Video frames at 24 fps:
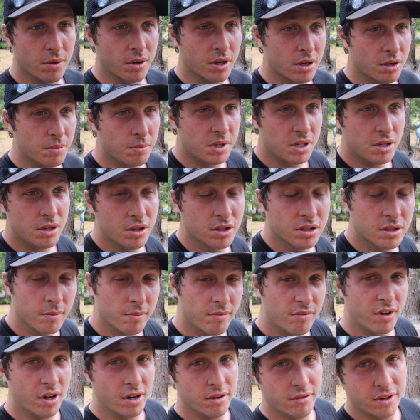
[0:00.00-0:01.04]
We're gonna be doing
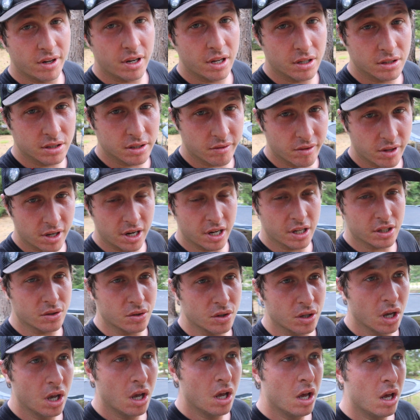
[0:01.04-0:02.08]
some fun videos over the
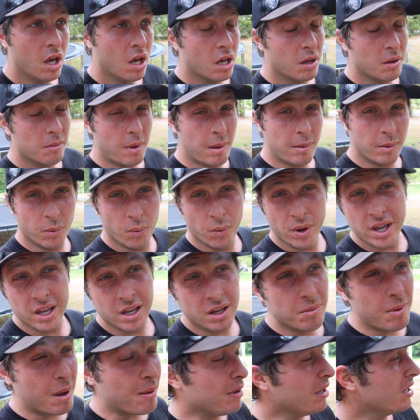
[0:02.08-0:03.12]
next maybe
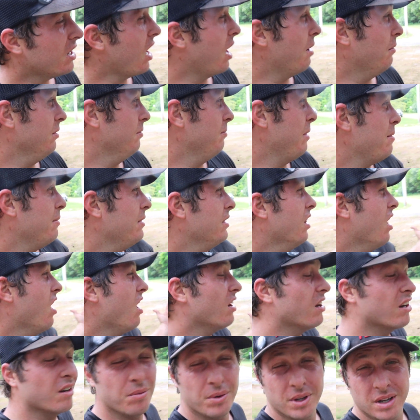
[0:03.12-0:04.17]
week, maybe a couple, maybe
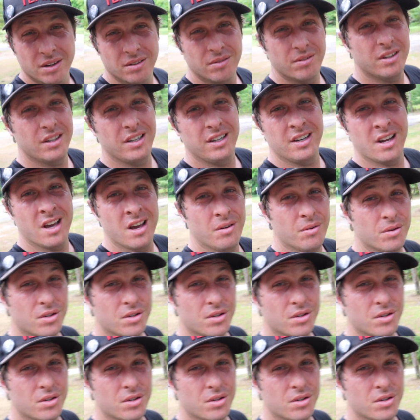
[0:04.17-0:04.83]
longer. We don't really know.